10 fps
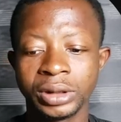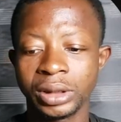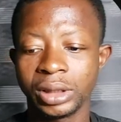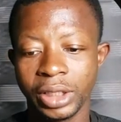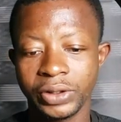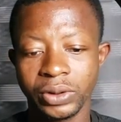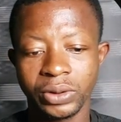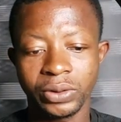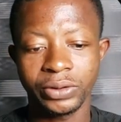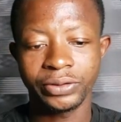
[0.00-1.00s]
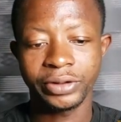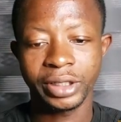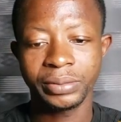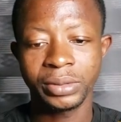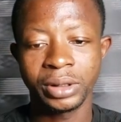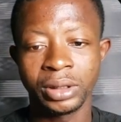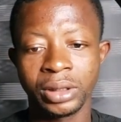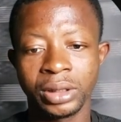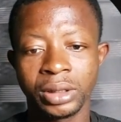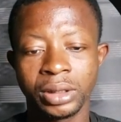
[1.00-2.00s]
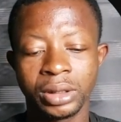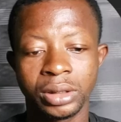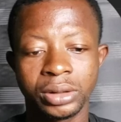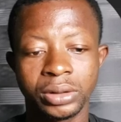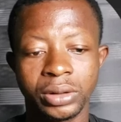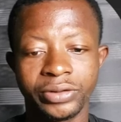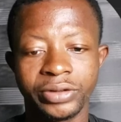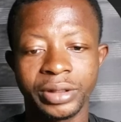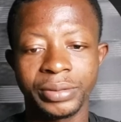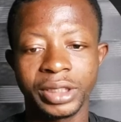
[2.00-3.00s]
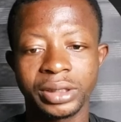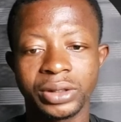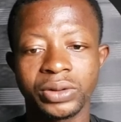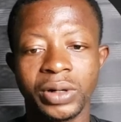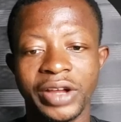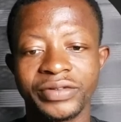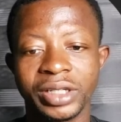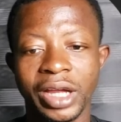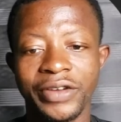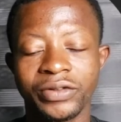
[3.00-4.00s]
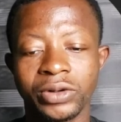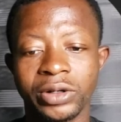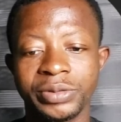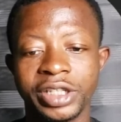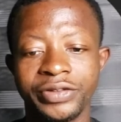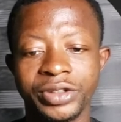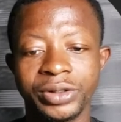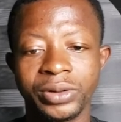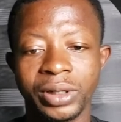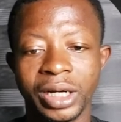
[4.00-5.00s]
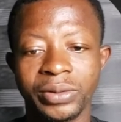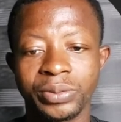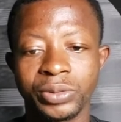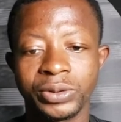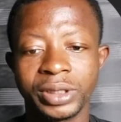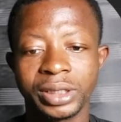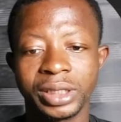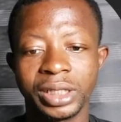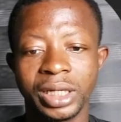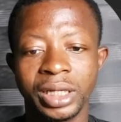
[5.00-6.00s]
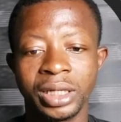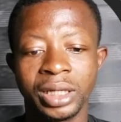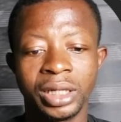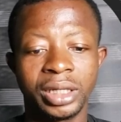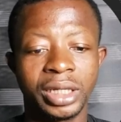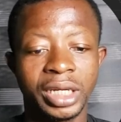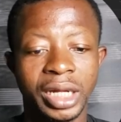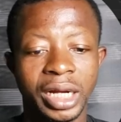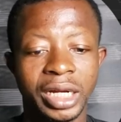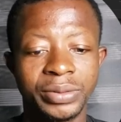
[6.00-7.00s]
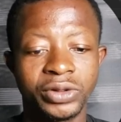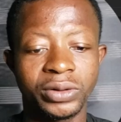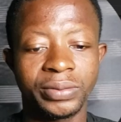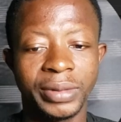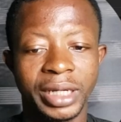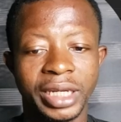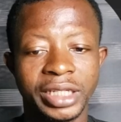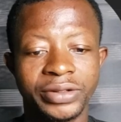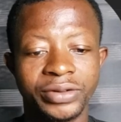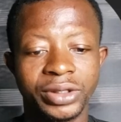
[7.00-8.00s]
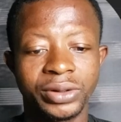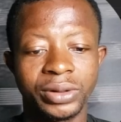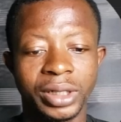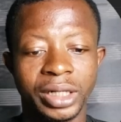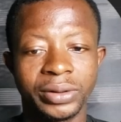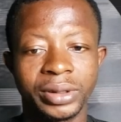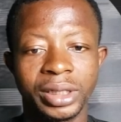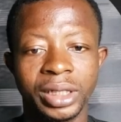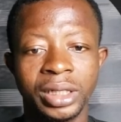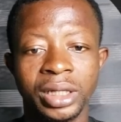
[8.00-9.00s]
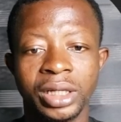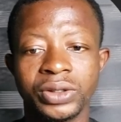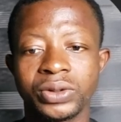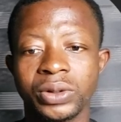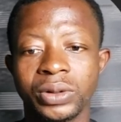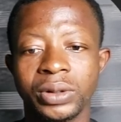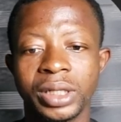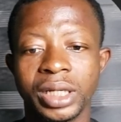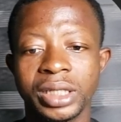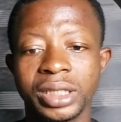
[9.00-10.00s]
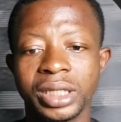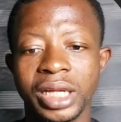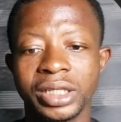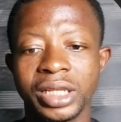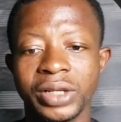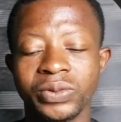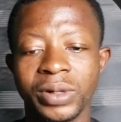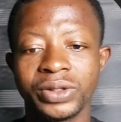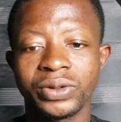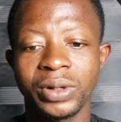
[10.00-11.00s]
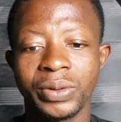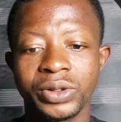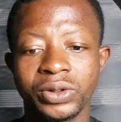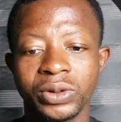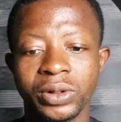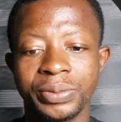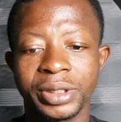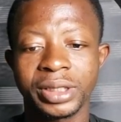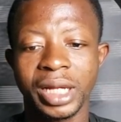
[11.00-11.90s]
hit on confirm to confirm it. So I've cropped the video. I'll put it here. Then I come to my next video out here. So in case that one too, I want to crop it, I